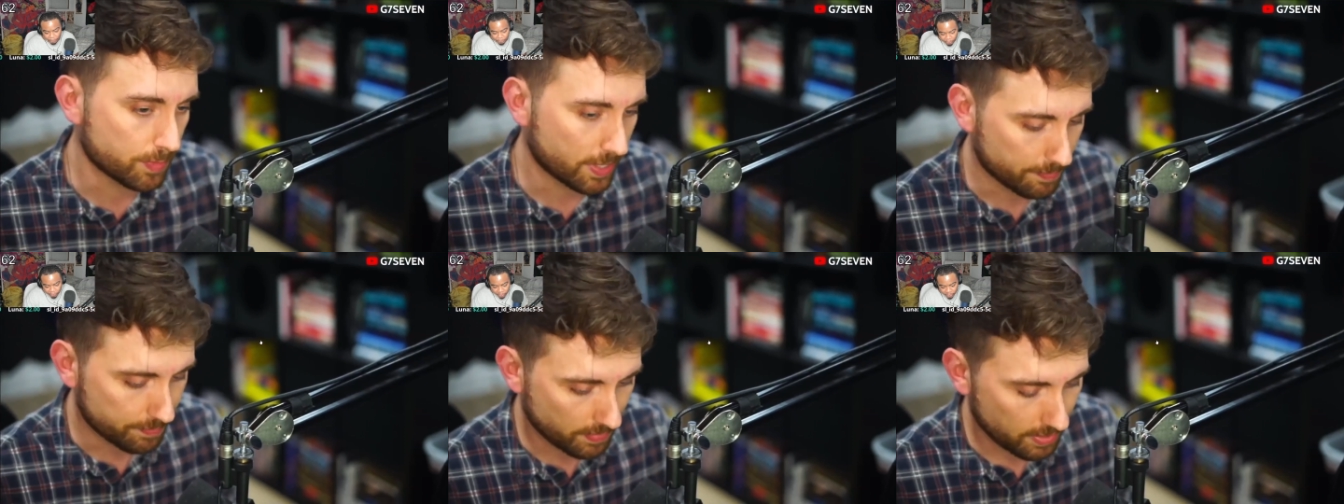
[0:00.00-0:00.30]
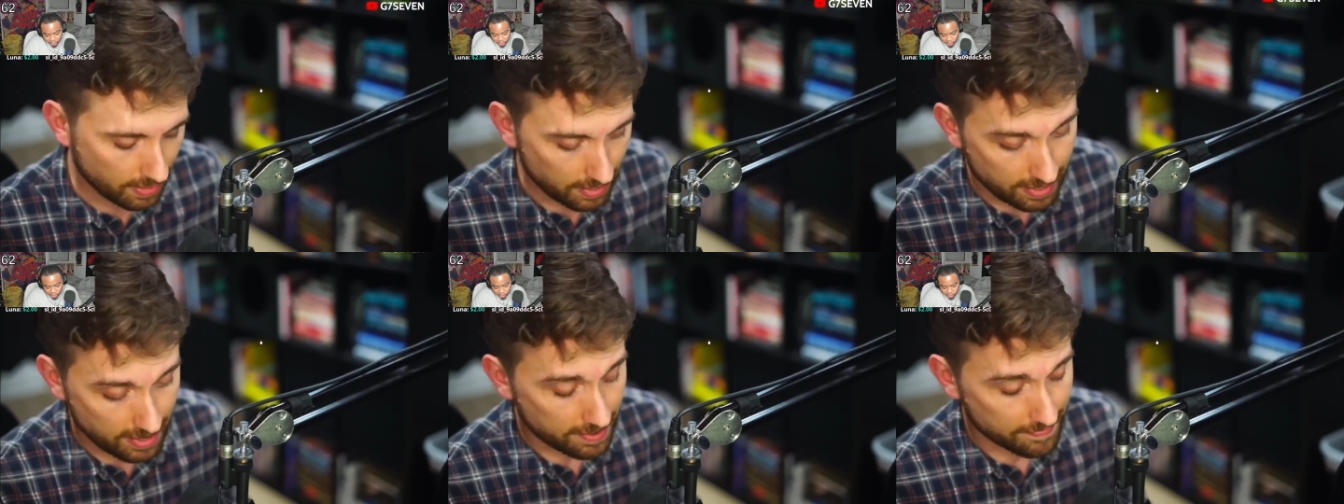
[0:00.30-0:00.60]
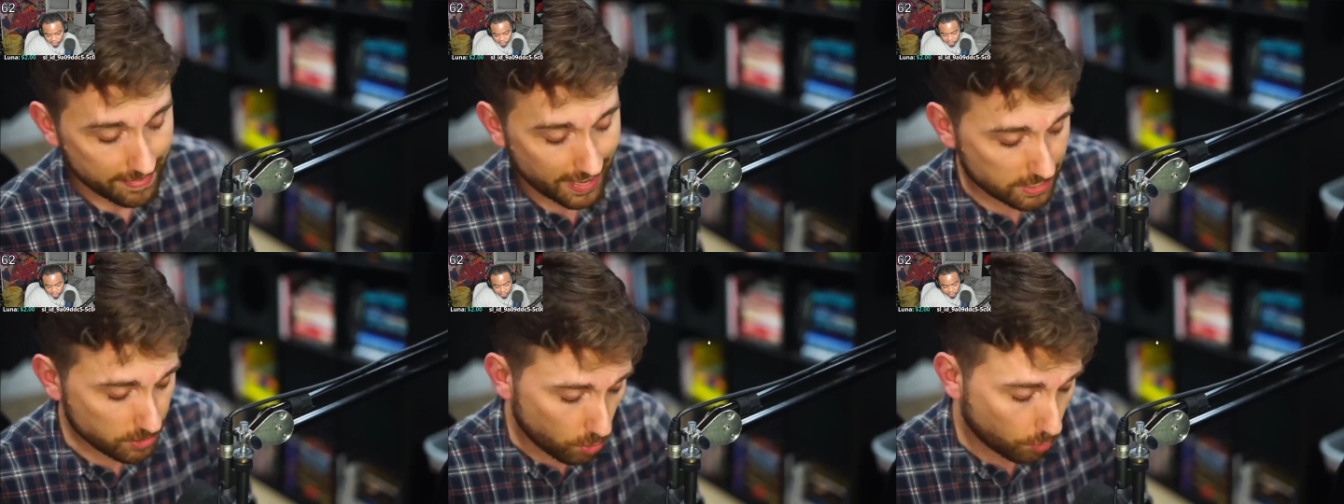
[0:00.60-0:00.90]
management.
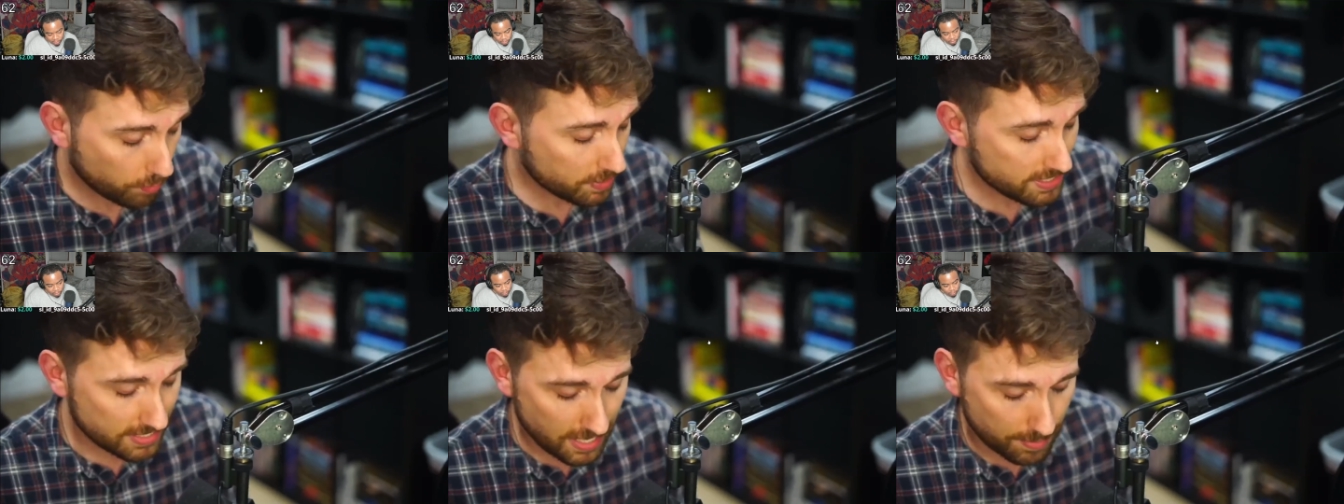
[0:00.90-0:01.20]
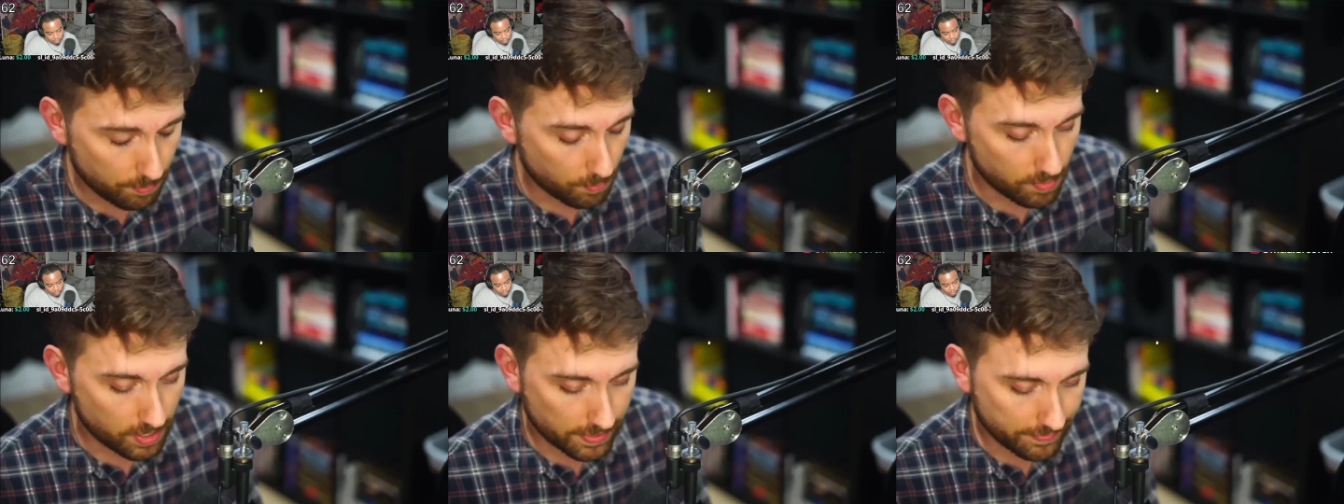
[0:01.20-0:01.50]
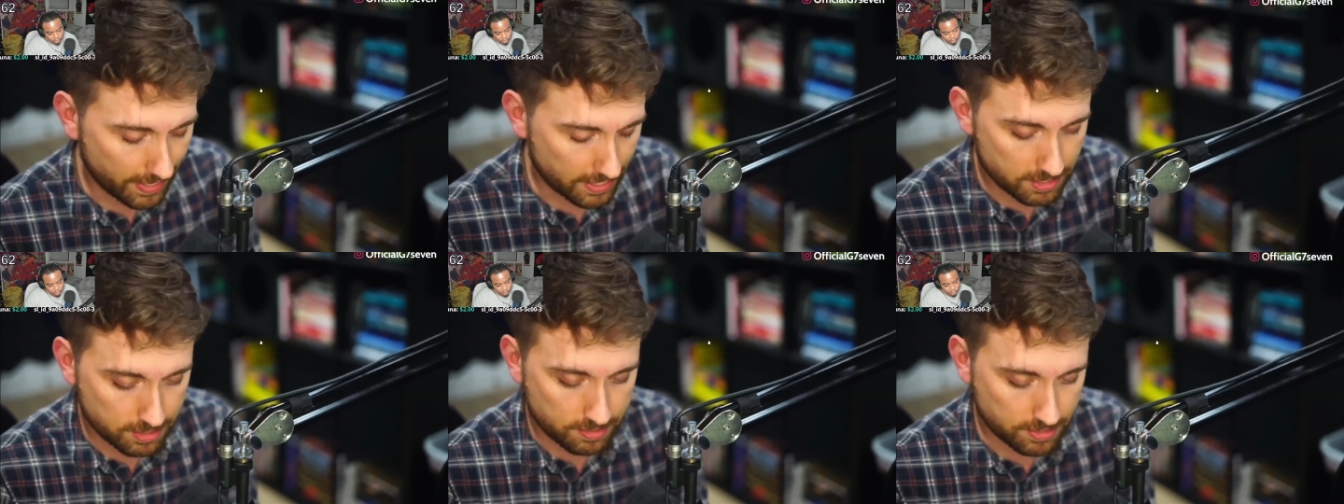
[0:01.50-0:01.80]
That's only step
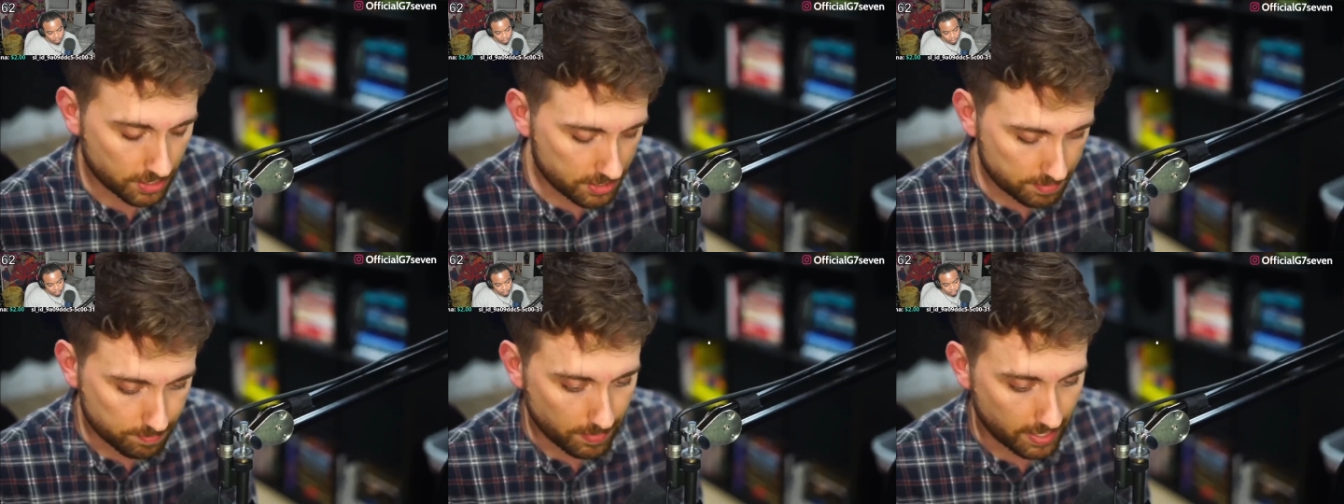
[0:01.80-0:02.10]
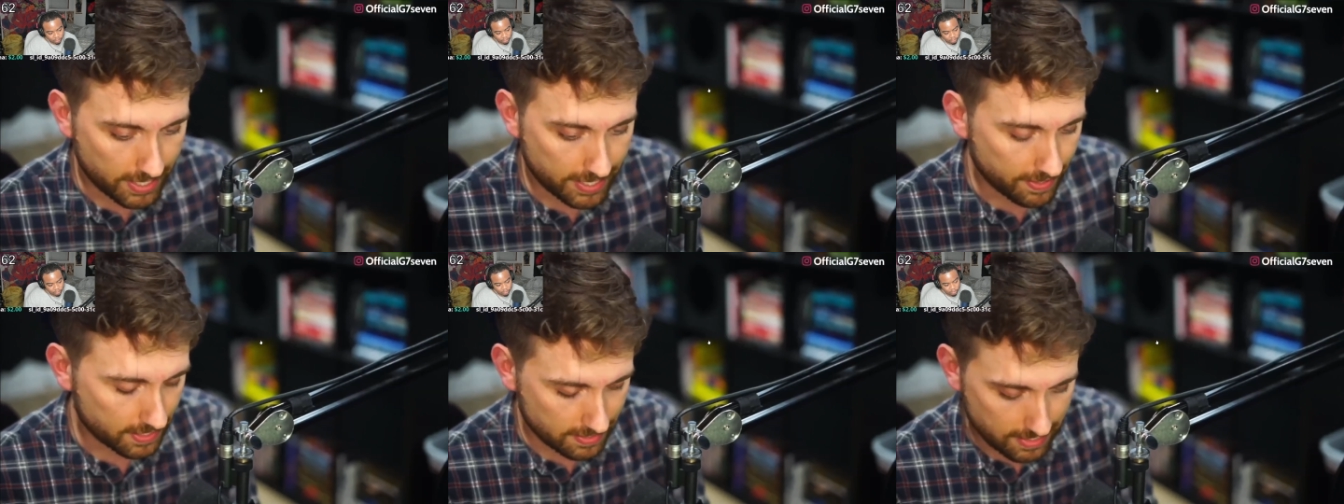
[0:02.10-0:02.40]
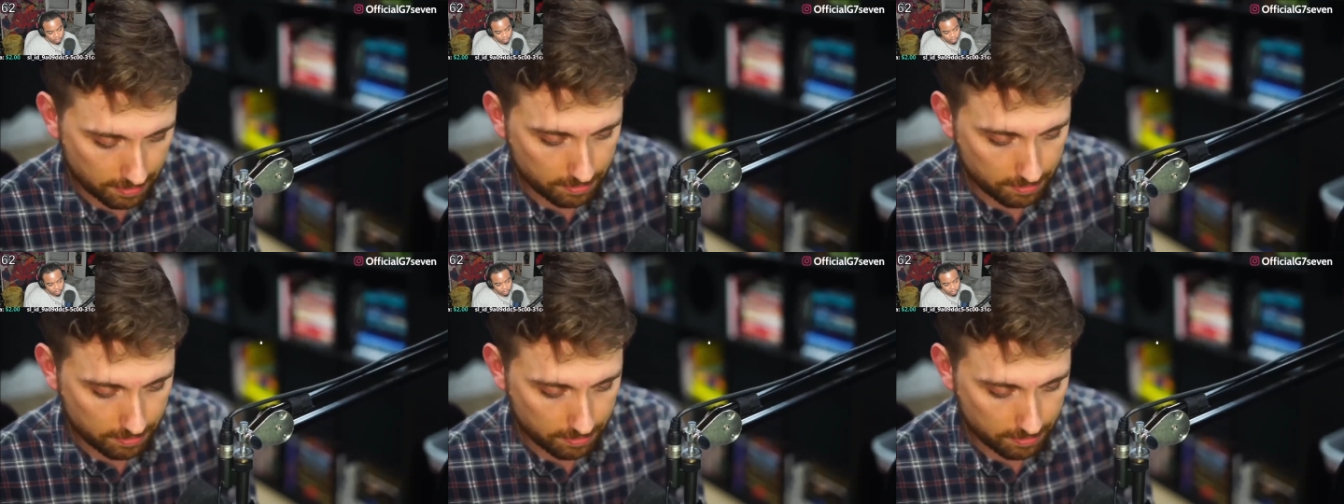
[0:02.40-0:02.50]
one, and that's just money.